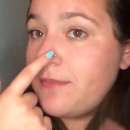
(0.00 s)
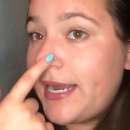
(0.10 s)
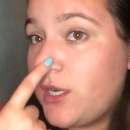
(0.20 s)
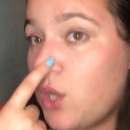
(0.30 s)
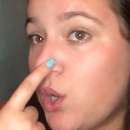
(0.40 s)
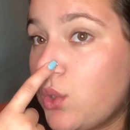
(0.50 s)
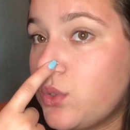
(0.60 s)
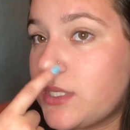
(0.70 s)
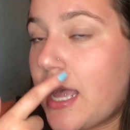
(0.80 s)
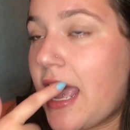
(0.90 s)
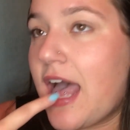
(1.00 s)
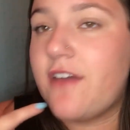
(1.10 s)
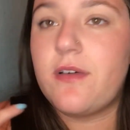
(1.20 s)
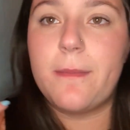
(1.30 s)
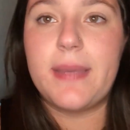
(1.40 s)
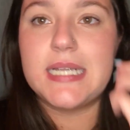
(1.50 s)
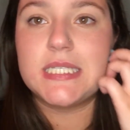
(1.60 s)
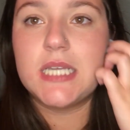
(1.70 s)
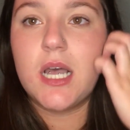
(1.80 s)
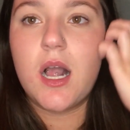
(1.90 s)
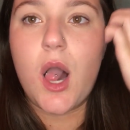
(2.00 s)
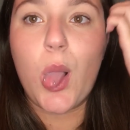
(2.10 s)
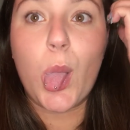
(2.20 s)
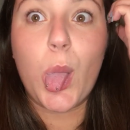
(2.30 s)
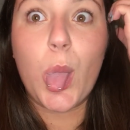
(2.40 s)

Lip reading: my nose, I have my tongue,